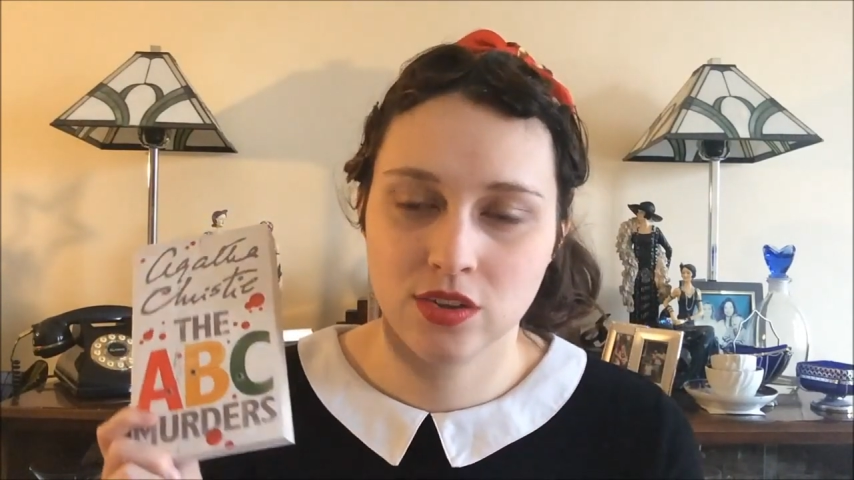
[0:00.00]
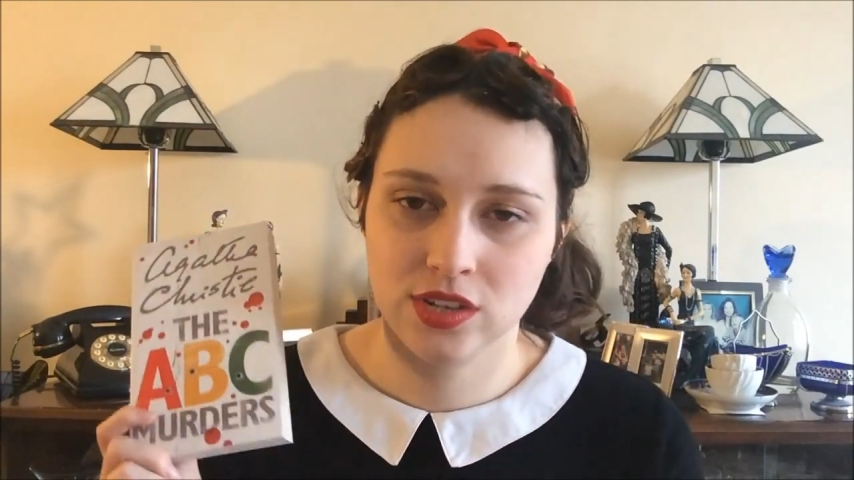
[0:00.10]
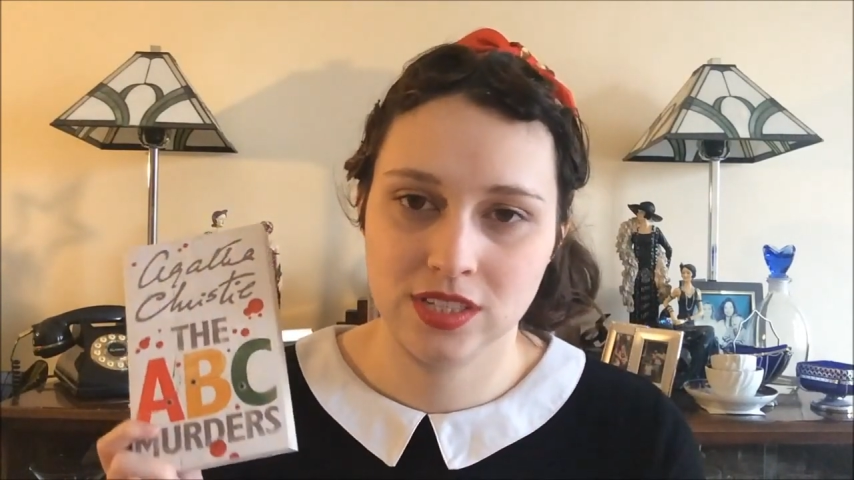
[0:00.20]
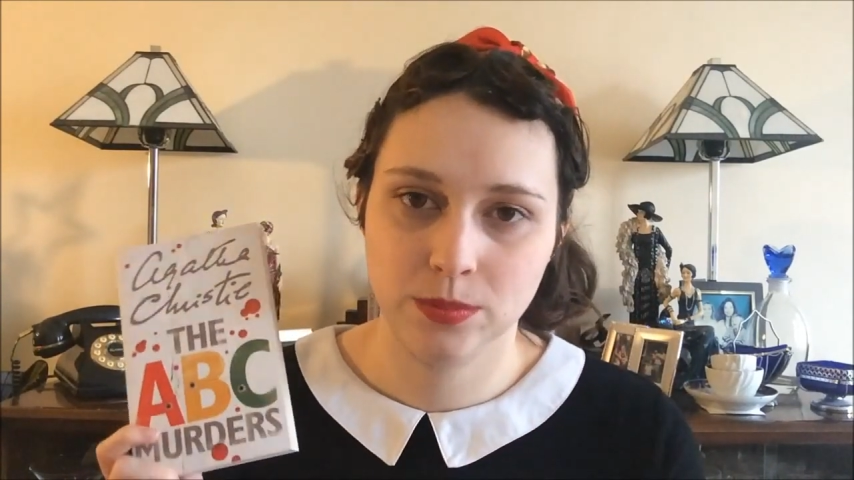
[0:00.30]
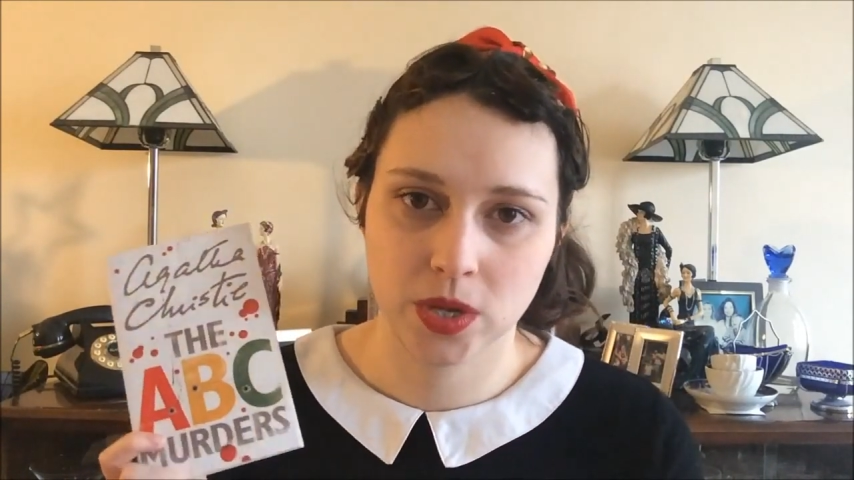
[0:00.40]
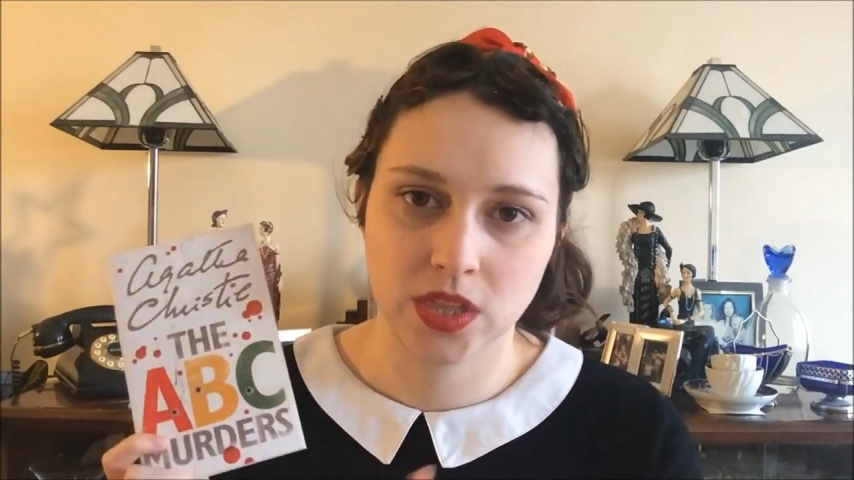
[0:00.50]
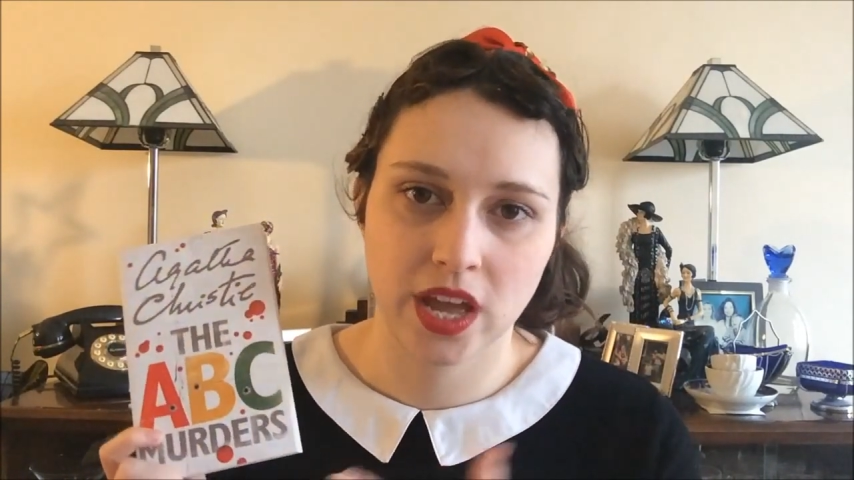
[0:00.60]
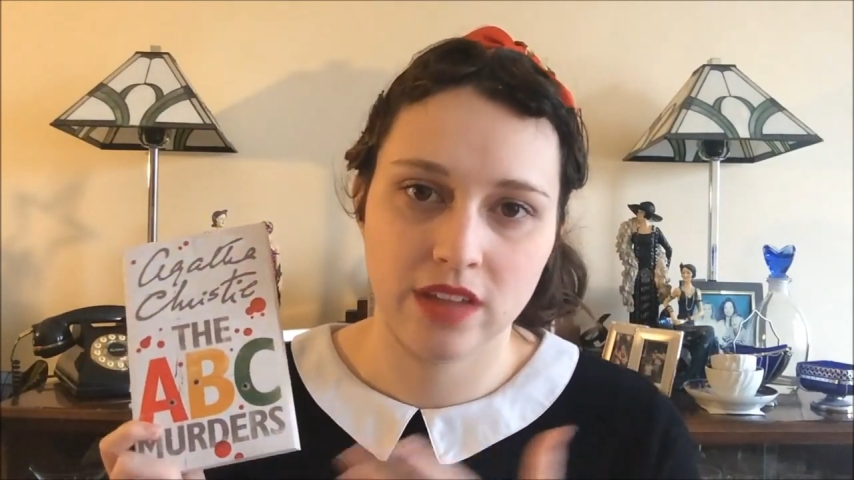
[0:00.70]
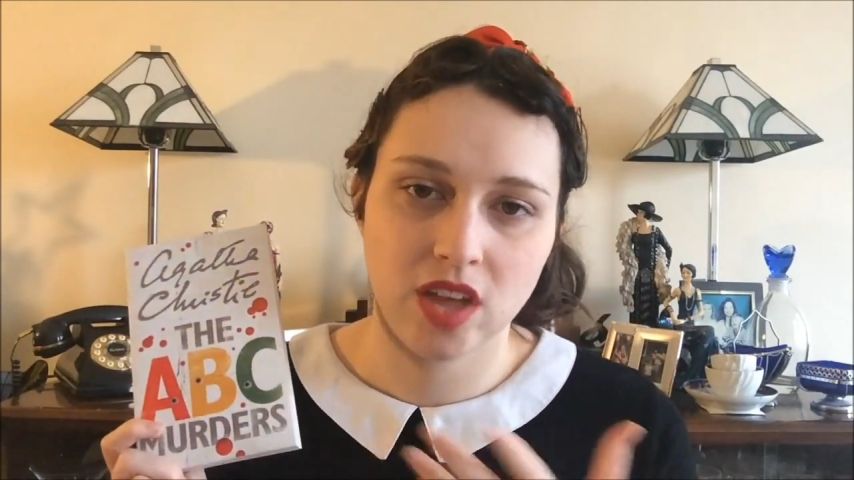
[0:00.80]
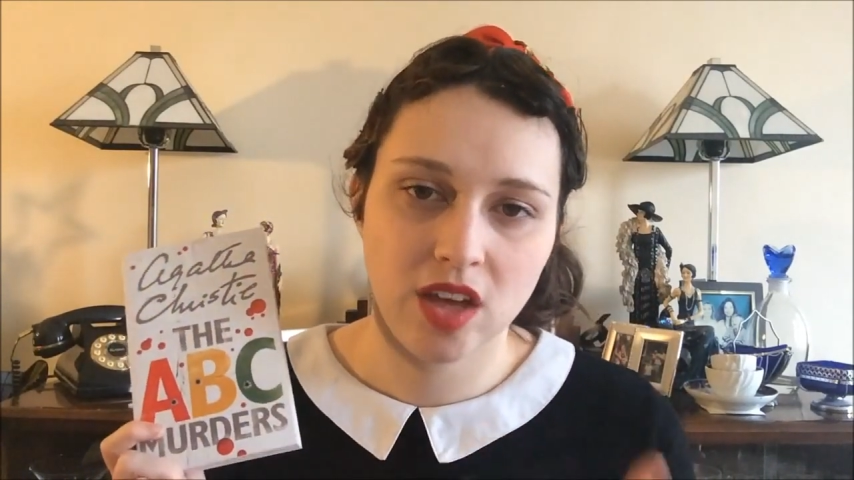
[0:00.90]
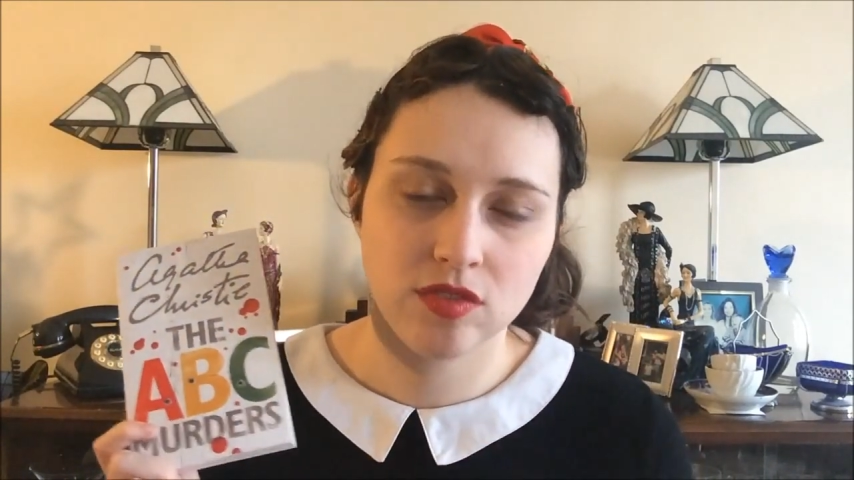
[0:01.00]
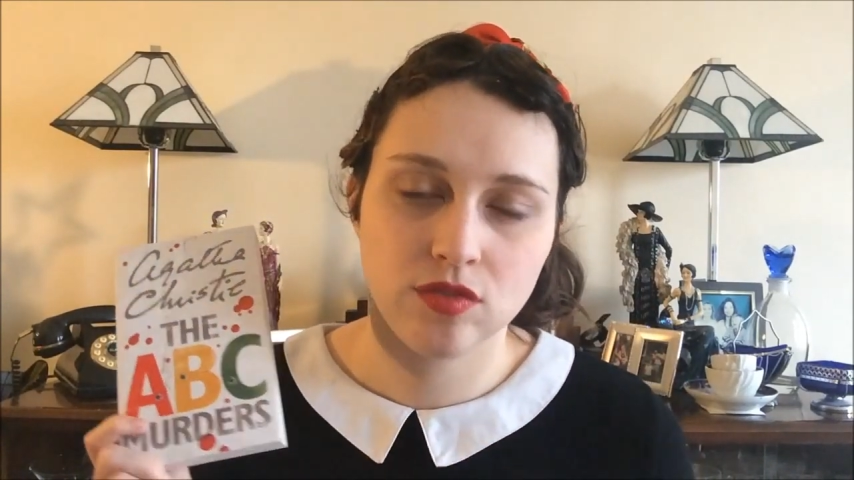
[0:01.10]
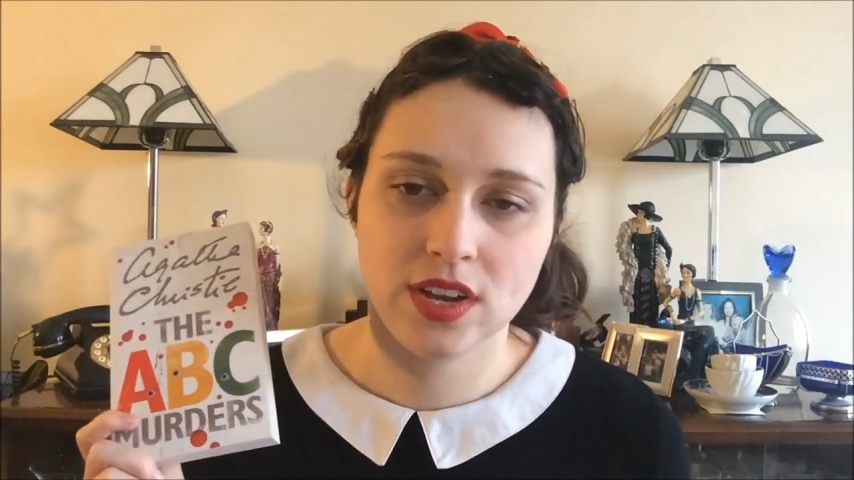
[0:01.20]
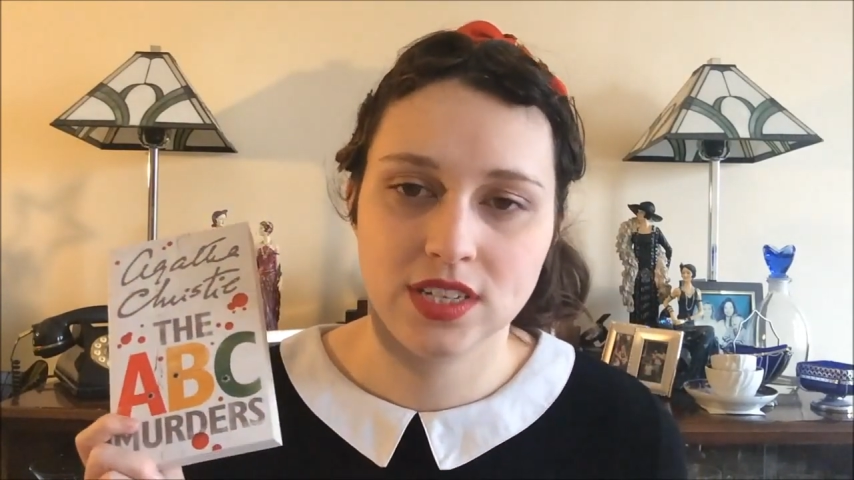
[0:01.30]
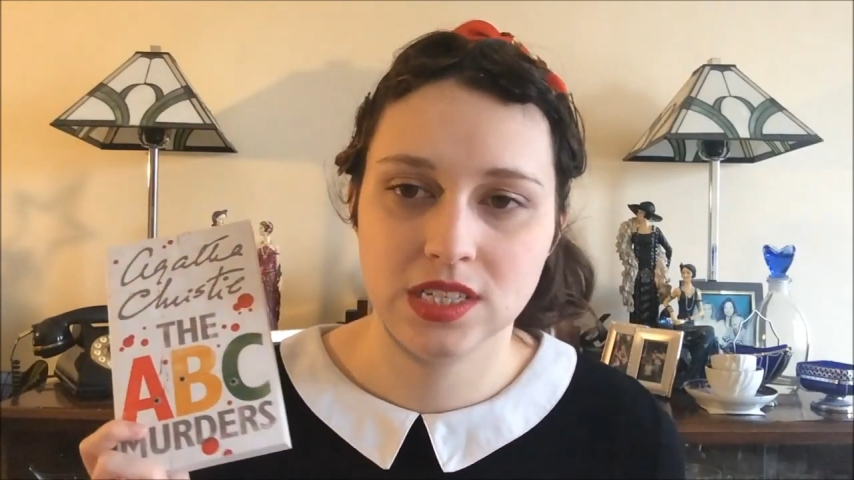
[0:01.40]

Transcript: Christie book that I've ever read